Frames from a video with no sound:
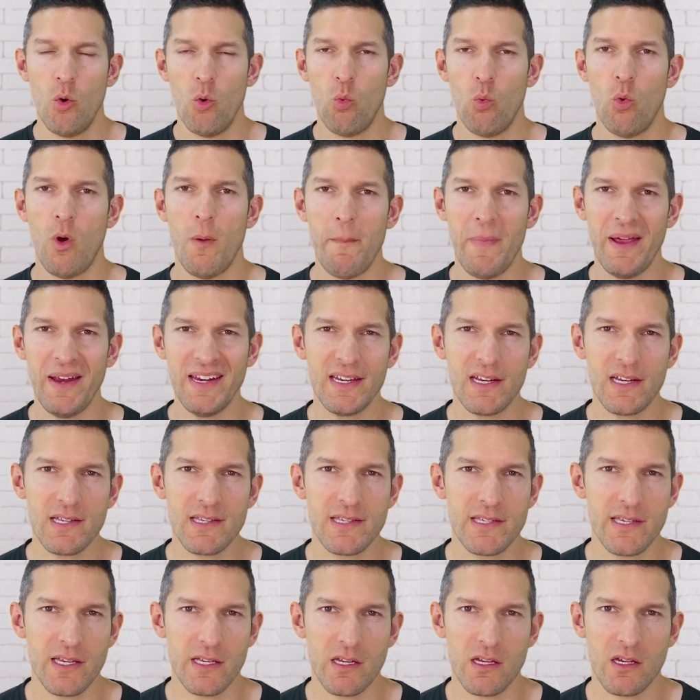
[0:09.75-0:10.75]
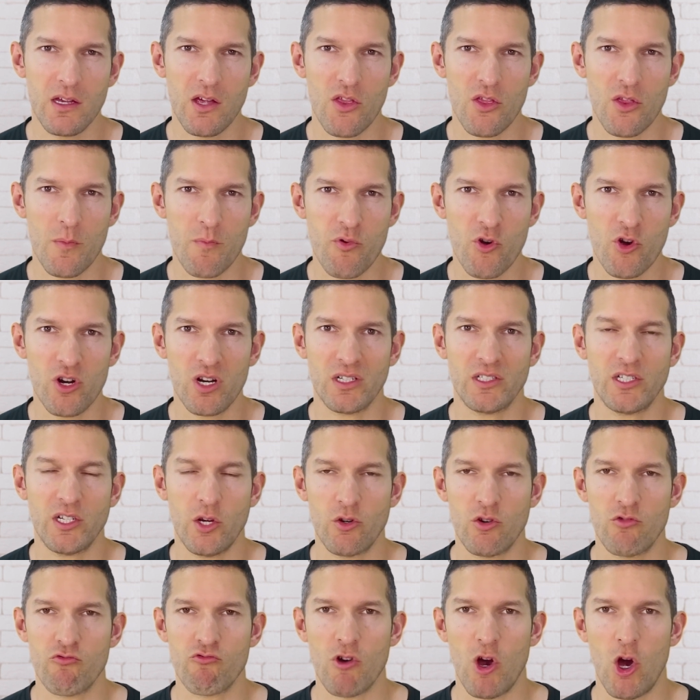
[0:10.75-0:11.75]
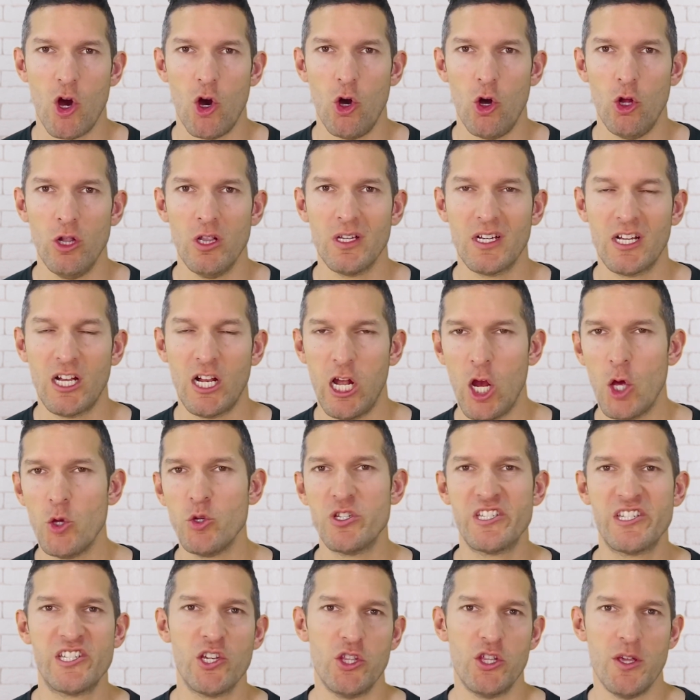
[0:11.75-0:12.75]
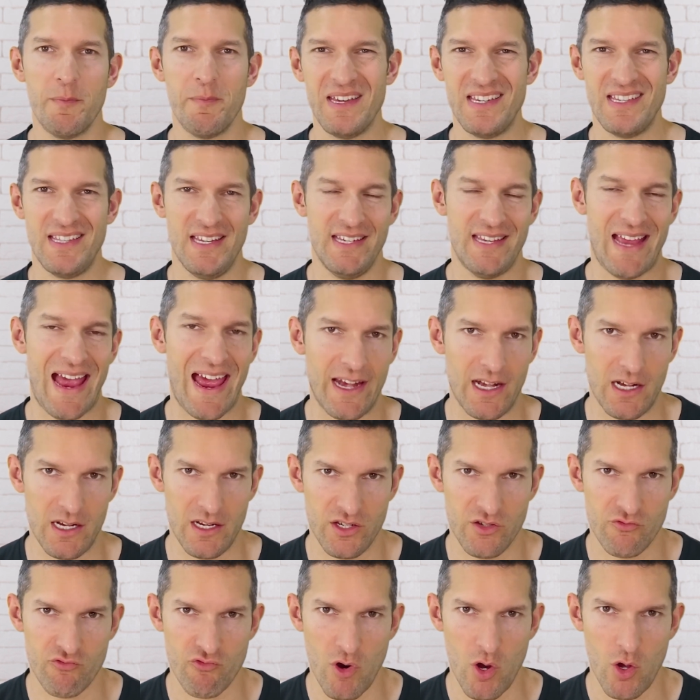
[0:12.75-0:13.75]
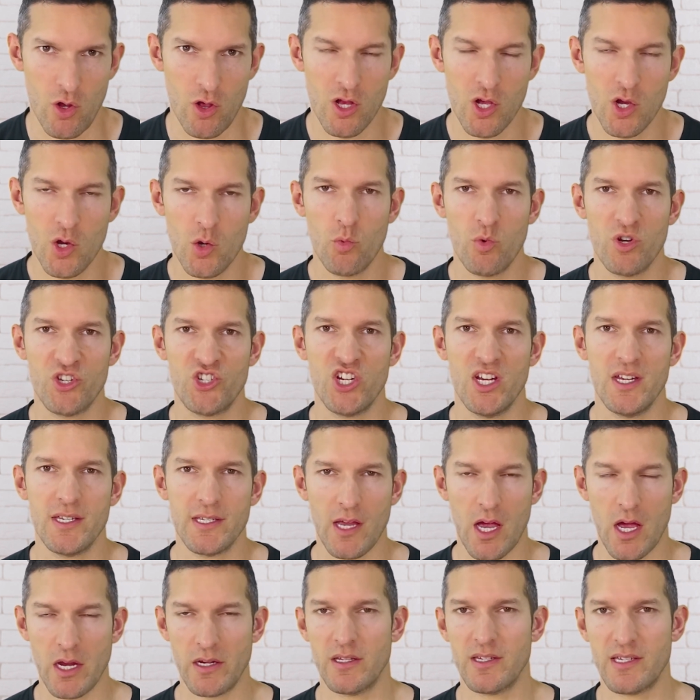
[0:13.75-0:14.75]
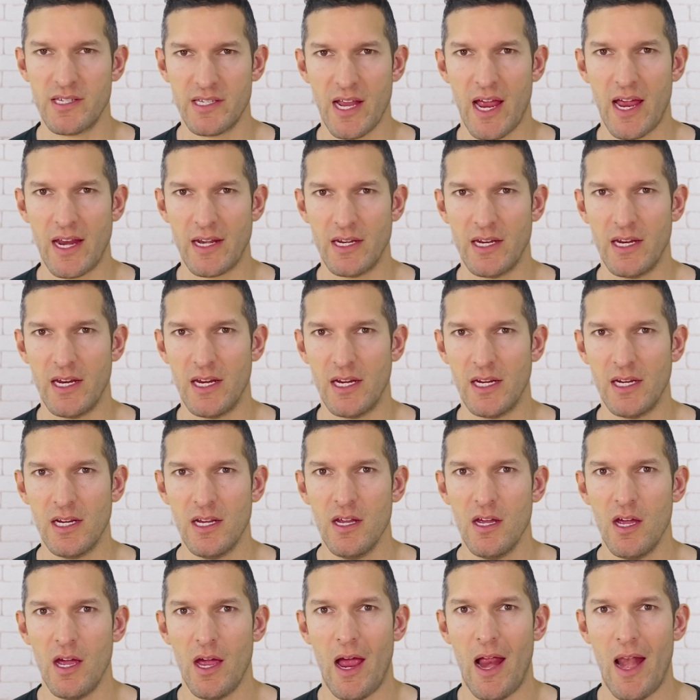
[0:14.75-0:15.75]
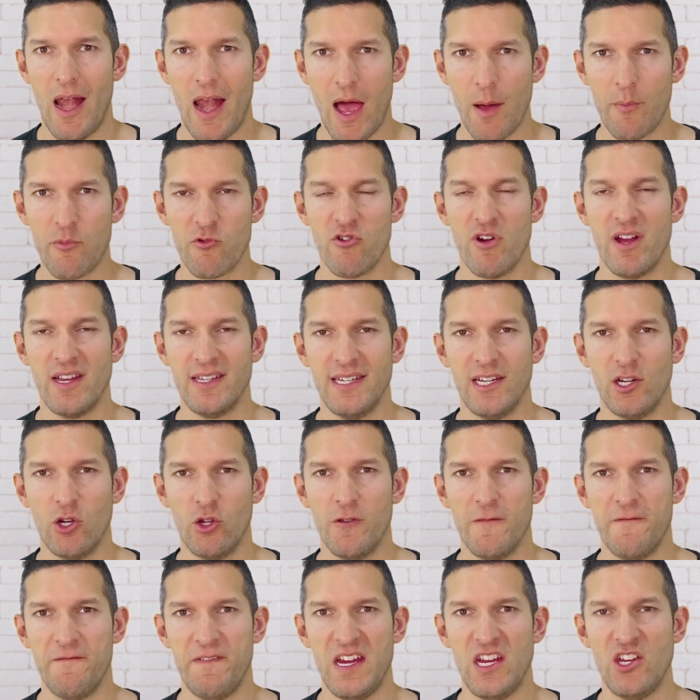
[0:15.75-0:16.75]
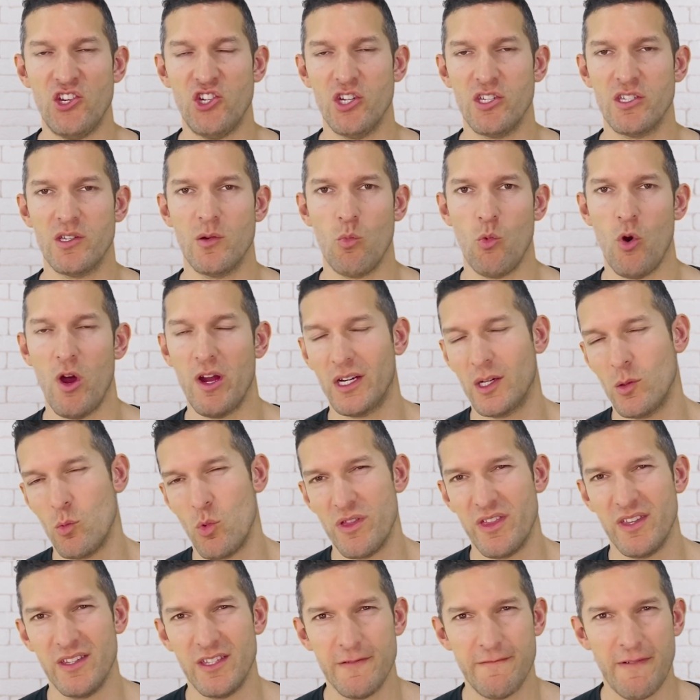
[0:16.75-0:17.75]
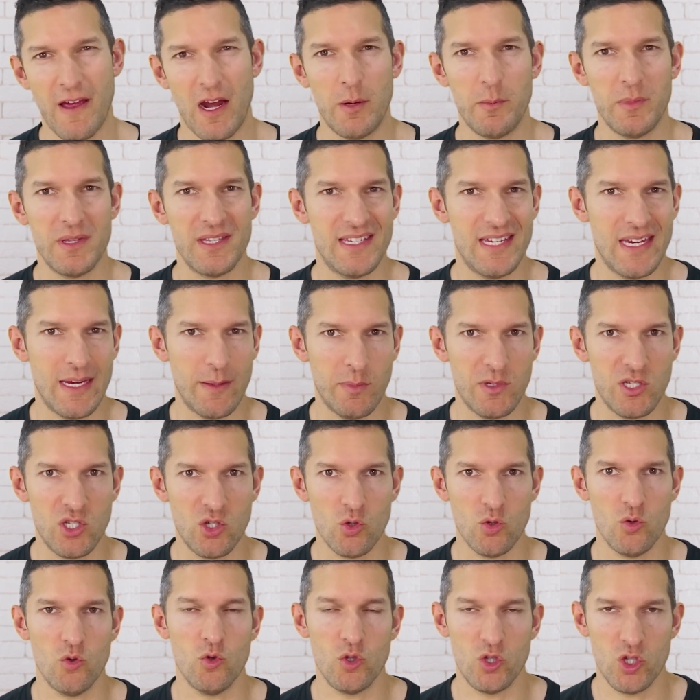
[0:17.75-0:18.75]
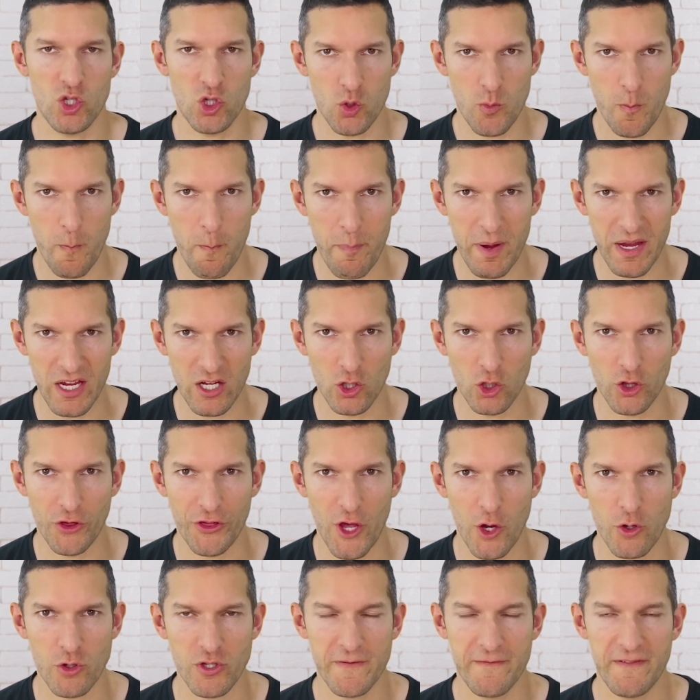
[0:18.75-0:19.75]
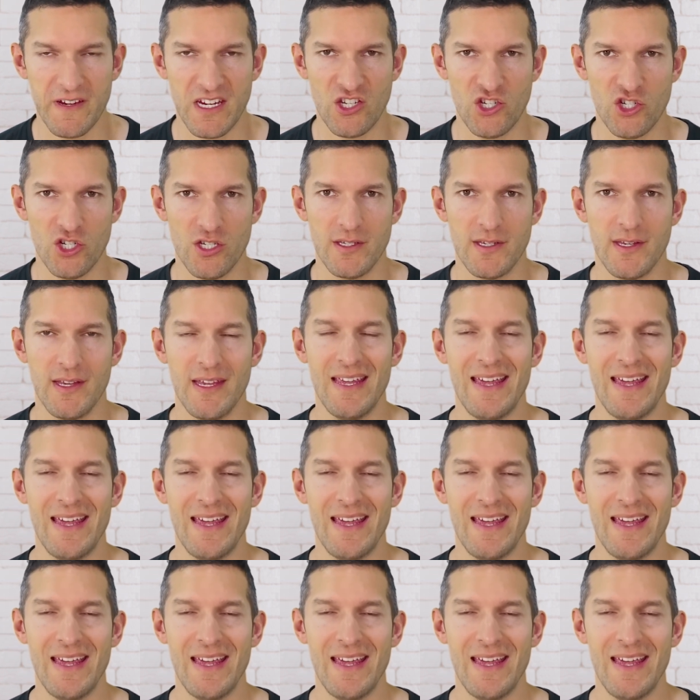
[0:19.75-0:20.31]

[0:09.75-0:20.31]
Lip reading: Well, many consider the product owner role close to the business analyst role, which is understanding, elaborating on the features and working with the development team to build those features.